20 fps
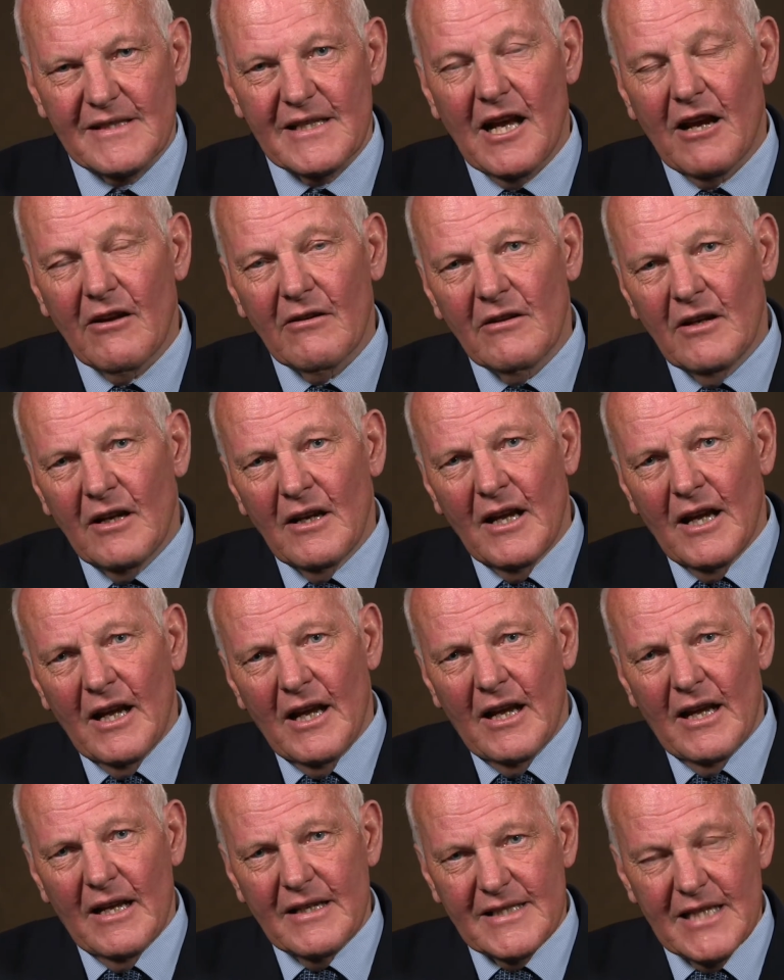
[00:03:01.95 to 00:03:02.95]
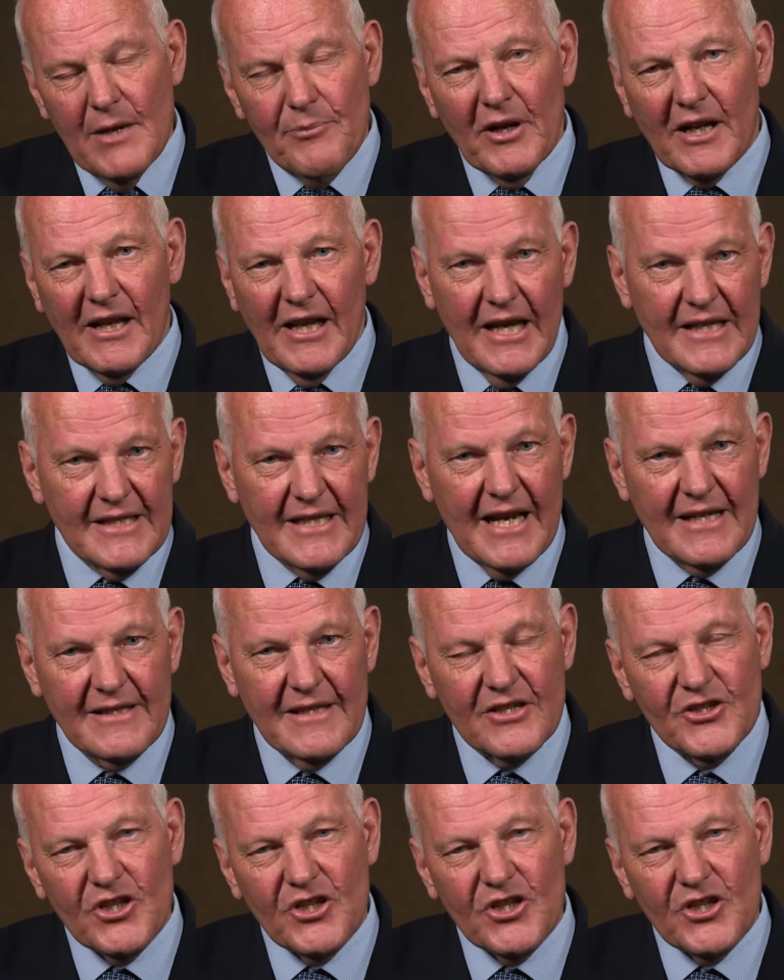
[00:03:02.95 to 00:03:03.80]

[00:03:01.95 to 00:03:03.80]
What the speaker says: Now, typically it takes a